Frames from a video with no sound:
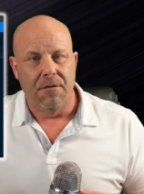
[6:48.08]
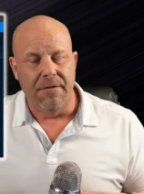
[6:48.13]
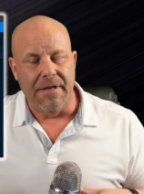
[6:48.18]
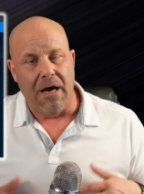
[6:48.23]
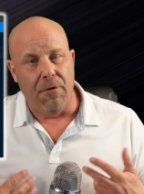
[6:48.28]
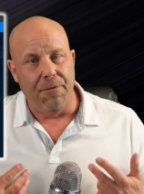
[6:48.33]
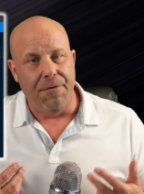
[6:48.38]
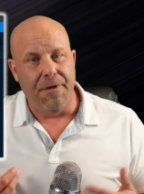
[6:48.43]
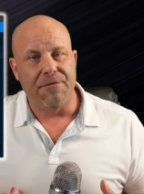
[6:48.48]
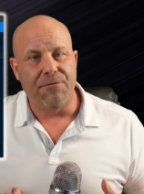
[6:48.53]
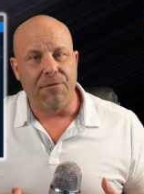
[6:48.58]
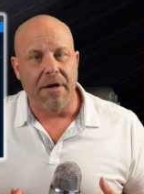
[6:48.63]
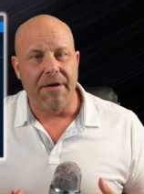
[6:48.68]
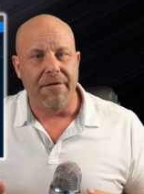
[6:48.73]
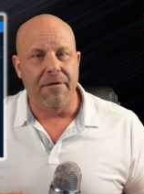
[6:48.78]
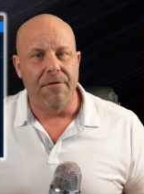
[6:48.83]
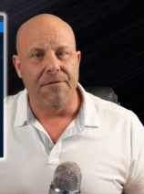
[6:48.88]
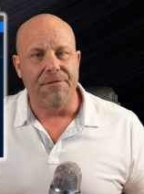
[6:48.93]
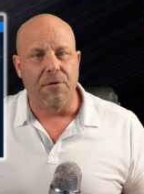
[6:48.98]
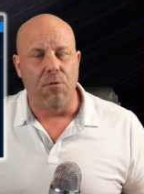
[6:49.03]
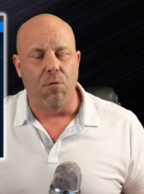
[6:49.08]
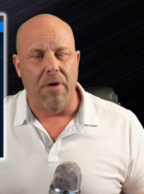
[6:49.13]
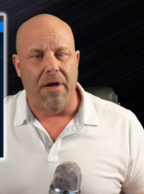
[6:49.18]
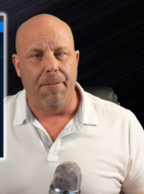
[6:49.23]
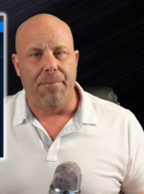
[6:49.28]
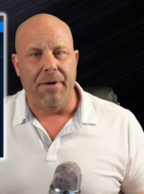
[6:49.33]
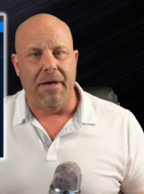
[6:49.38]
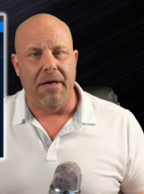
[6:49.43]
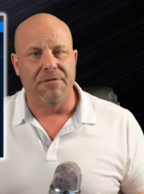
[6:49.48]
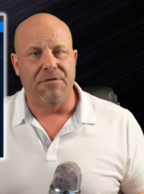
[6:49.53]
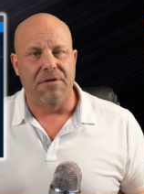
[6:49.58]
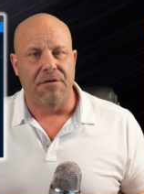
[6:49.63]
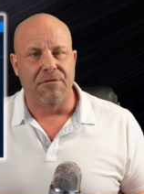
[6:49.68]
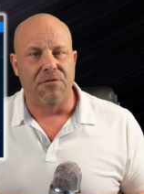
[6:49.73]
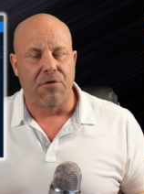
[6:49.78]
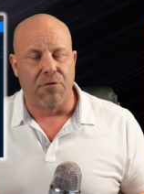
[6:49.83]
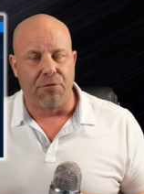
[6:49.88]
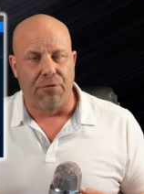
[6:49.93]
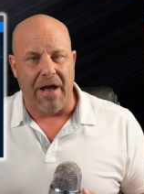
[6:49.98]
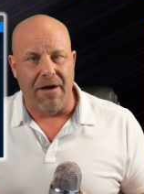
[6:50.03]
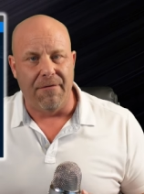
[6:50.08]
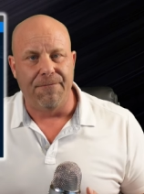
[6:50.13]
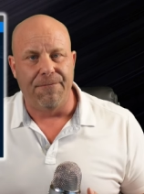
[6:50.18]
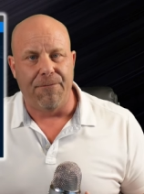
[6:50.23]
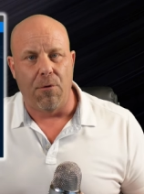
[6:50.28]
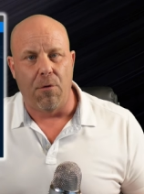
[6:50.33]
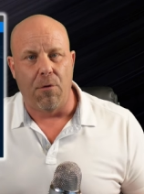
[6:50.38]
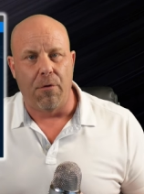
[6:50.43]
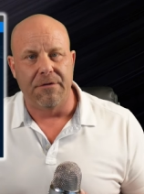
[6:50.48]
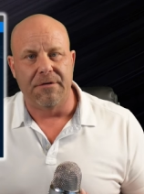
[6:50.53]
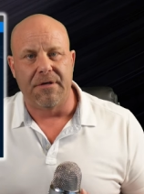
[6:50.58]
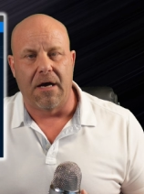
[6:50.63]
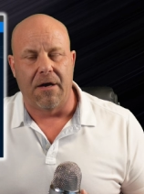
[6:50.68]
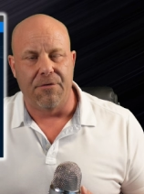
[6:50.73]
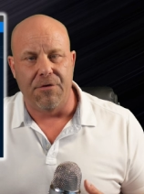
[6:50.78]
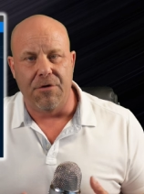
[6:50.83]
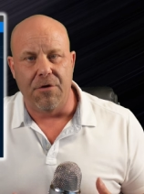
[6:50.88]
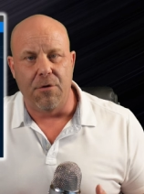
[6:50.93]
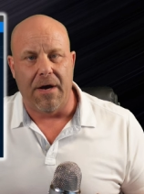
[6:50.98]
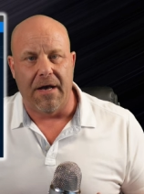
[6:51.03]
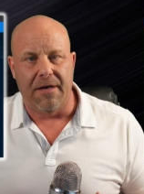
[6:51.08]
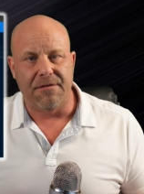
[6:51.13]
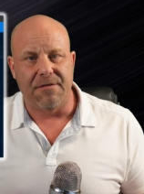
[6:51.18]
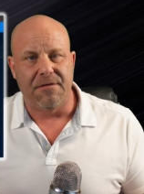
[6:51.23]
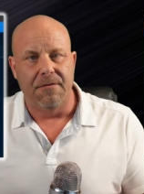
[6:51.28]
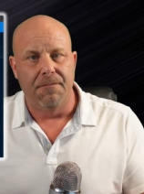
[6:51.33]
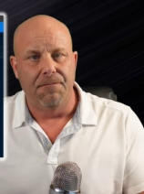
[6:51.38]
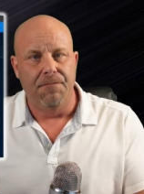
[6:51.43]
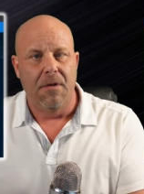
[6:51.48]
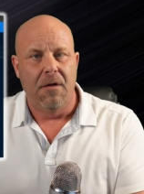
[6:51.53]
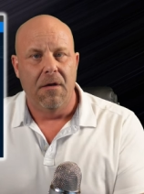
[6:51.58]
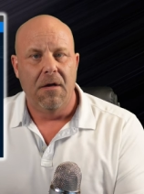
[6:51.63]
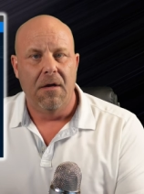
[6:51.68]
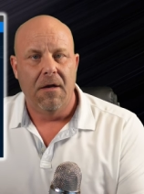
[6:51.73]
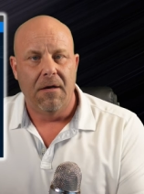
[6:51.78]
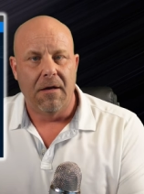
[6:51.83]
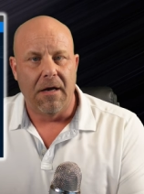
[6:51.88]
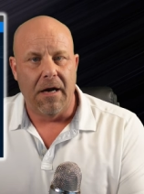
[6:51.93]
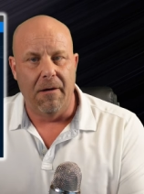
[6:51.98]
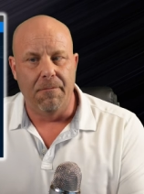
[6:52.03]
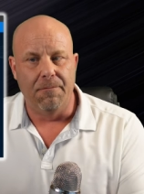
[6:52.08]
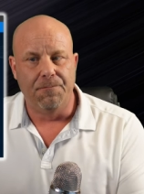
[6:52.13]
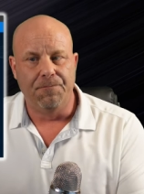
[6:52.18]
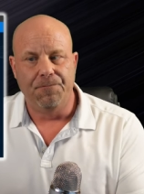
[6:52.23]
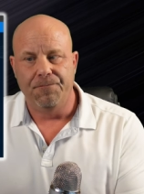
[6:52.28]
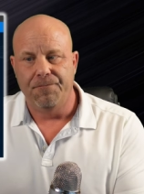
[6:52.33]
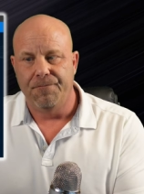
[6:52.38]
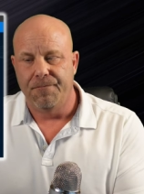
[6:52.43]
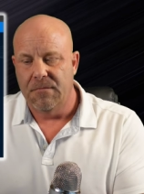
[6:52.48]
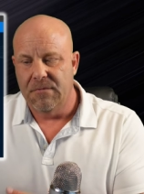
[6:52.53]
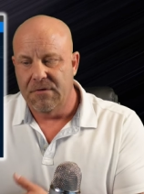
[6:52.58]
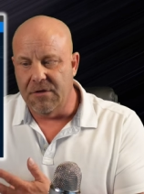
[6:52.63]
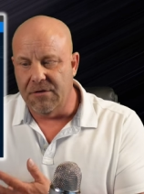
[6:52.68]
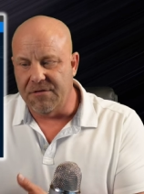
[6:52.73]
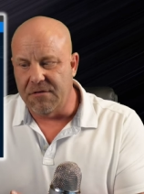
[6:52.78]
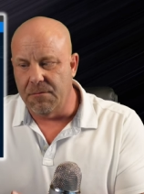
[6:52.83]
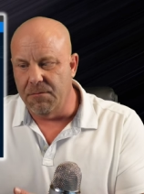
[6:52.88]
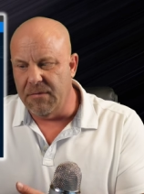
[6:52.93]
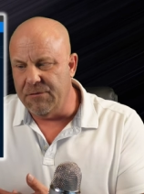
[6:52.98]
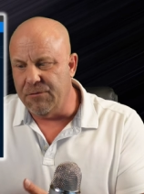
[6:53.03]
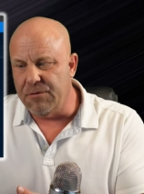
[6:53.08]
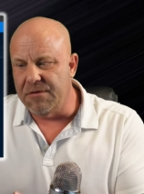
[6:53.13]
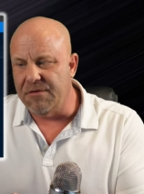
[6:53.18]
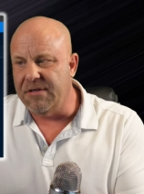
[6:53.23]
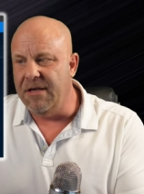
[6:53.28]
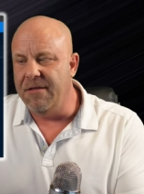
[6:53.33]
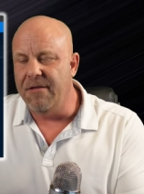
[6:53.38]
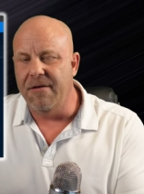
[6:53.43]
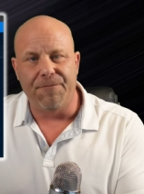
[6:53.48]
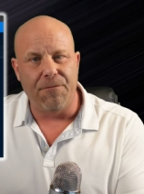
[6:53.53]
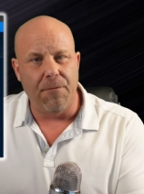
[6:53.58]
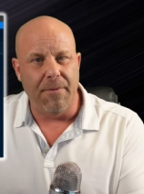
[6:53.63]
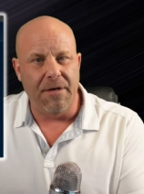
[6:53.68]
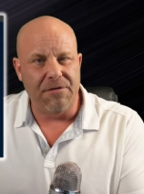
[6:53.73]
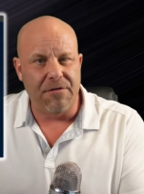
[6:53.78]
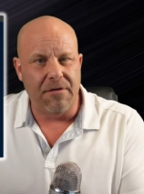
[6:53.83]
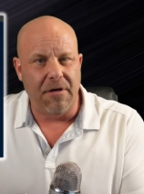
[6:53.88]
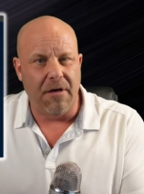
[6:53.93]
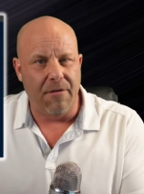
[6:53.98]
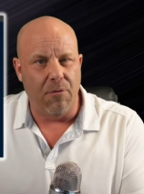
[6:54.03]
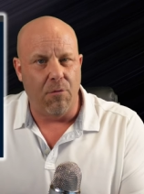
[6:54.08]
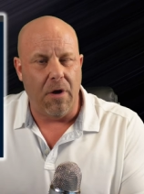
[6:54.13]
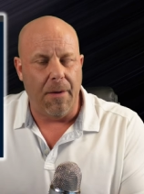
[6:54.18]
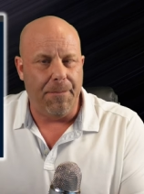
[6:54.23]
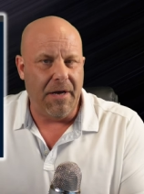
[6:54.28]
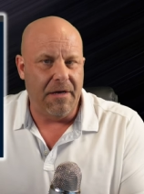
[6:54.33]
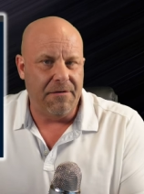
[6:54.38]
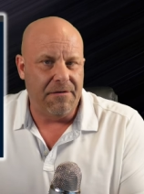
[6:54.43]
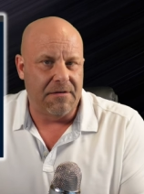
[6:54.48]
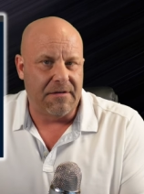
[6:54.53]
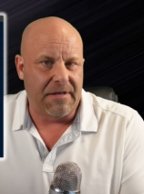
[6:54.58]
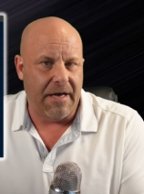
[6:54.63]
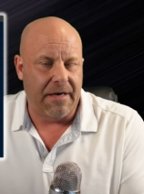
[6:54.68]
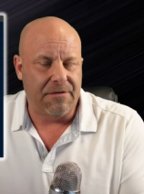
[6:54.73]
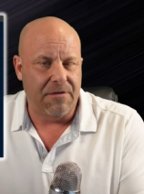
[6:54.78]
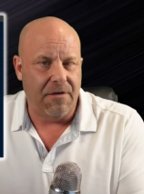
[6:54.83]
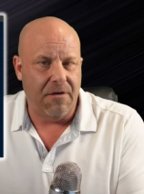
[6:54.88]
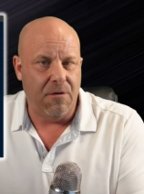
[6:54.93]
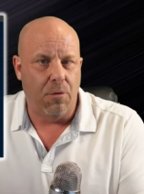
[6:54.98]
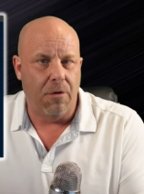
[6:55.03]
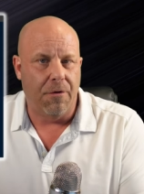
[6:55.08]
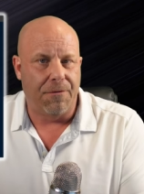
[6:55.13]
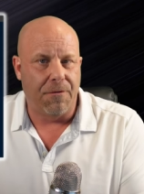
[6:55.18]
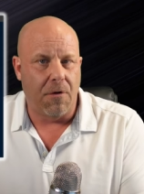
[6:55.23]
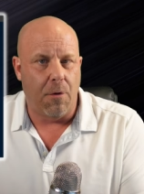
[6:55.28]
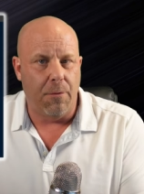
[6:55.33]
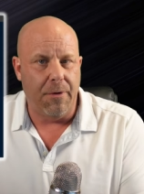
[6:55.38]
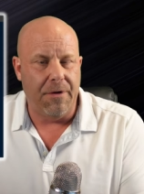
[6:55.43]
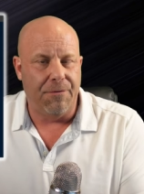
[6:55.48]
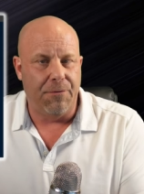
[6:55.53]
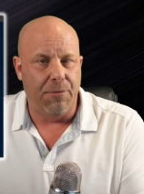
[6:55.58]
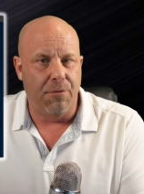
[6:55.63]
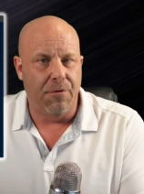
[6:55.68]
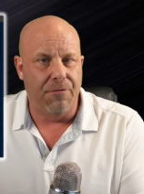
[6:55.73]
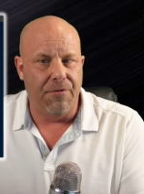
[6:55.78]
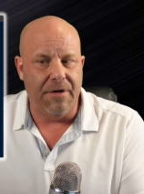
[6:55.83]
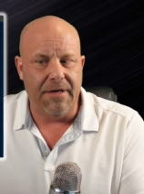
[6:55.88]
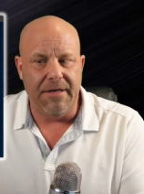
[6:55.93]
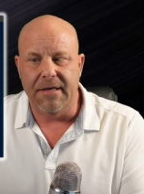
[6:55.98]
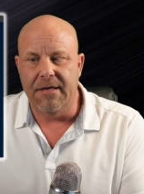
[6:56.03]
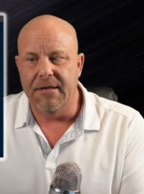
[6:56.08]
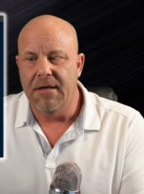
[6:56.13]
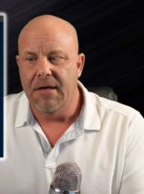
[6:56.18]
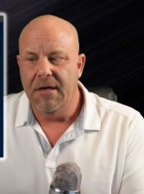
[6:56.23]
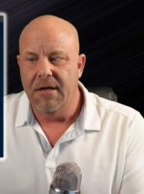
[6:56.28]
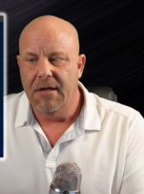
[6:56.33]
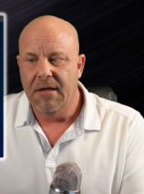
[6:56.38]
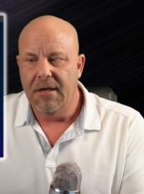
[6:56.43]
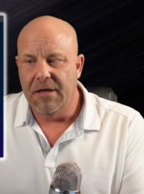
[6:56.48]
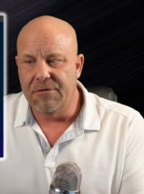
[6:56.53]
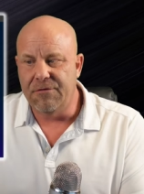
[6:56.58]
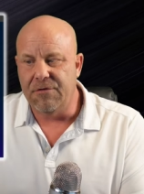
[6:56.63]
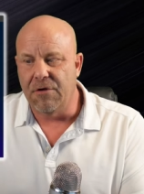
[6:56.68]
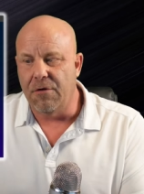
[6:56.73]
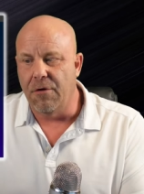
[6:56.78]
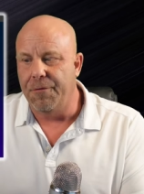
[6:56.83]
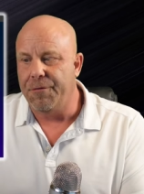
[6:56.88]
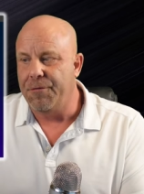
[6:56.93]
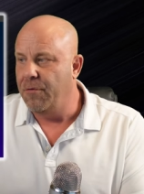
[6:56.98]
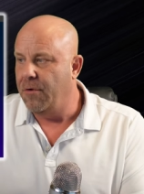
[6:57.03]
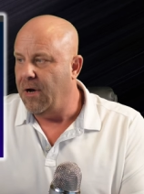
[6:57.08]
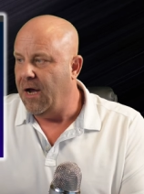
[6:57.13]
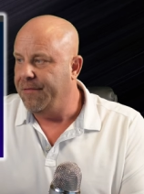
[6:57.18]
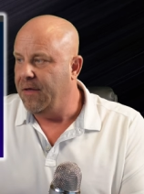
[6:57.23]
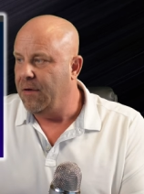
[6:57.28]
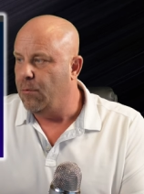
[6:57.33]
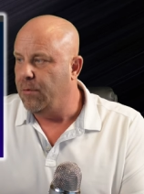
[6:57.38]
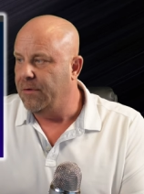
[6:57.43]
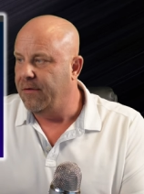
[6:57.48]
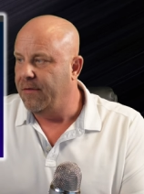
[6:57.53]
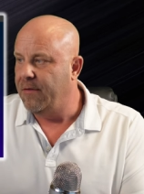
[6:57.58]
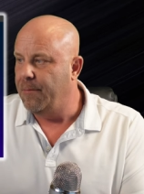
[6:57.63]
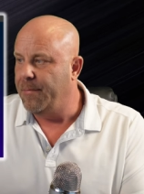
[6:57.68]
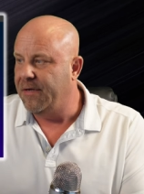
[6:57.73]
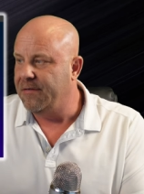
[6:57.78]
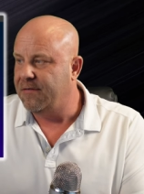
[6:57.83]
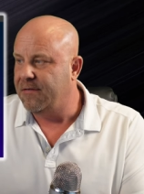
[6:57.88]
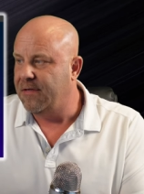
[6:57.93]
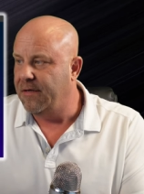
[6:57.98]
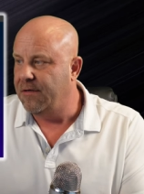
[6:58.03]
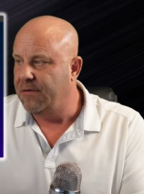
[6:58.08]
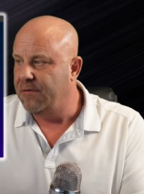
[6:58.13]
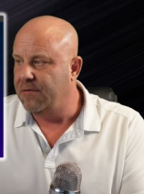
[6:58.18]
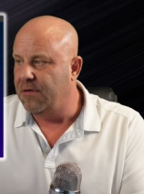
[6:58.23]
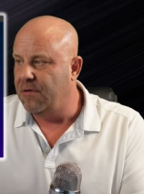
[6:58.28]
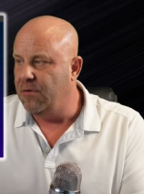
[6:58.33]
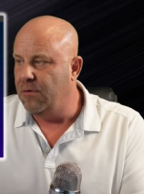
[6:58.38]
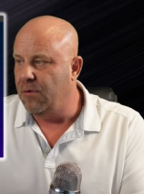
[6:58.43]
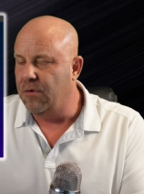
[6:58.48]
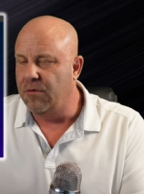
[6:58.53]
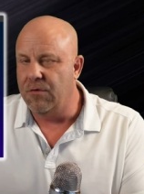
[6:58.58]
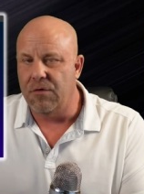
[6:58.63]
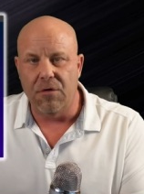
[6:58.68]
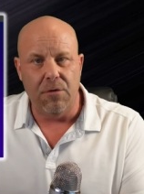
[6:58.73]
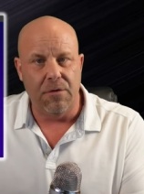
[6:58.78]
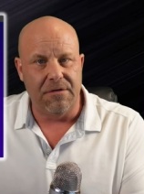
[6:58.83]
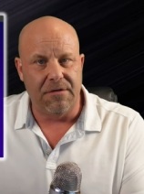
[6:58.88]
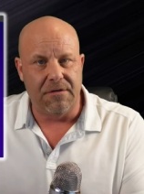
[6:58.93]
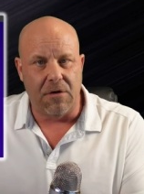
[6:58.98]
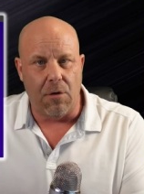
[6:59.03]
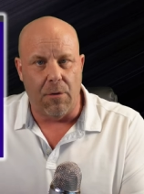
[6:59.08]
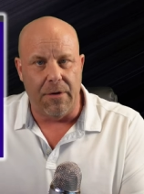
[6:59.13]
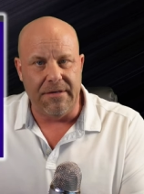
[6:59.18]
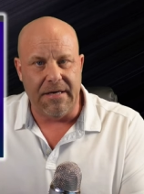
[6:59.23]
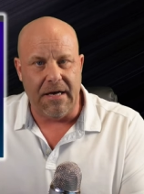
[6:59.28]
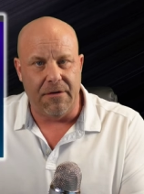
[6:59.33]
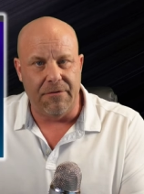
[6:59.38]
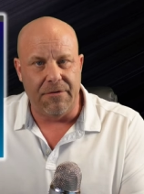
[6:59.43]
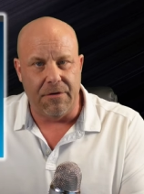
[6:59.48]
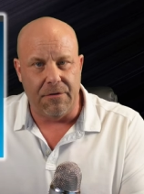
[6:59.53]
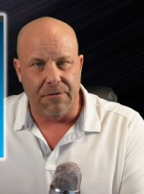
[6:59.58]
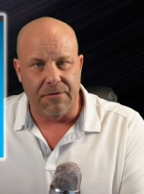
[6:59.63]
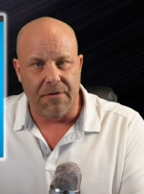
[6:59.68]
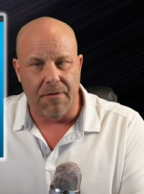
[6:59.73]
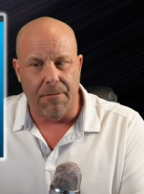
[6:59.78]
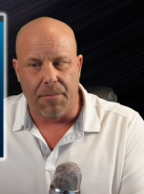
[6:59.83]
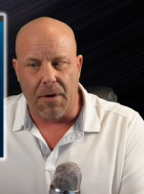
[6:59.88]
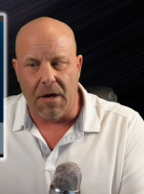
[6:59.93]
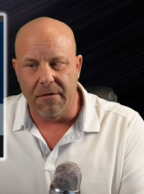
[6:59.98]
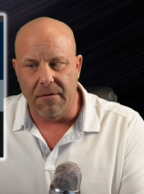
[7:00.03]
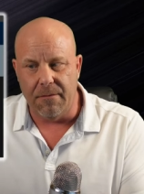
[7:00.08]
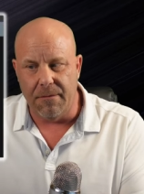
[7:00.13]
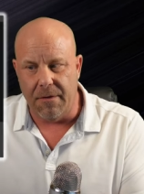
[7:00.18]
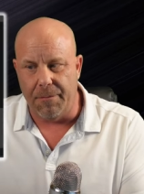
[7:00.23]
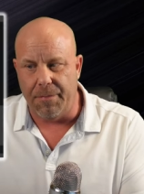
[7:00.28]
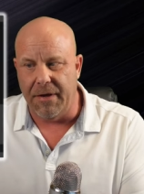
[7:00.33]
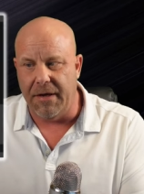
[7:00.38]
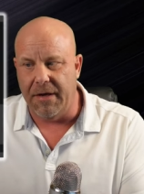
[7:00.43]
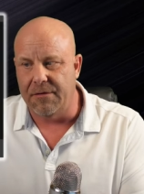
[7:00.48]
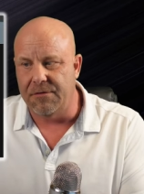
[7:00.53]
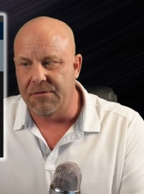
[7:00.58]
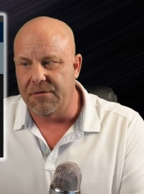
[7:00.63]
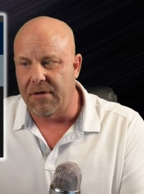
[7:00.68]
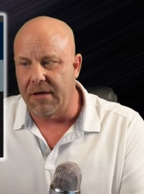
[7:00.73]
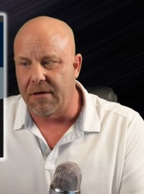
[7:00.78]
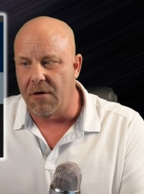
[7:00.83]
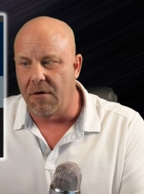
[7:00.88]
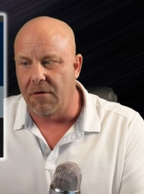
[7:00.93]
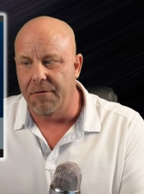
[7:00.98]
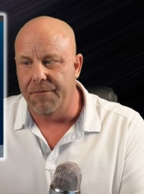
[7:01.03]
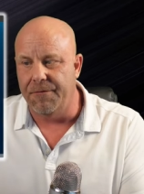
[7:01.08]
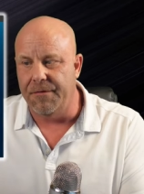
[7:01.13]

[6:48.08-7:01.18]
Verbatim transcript: Now, this right here is their webpage. It's groundfloor dot U S. Um, there's some interesting information on their webpage. It's actually worth going through and reading as you go through. I think one of the best things that you can do is going down here to the bottom of the page, like all of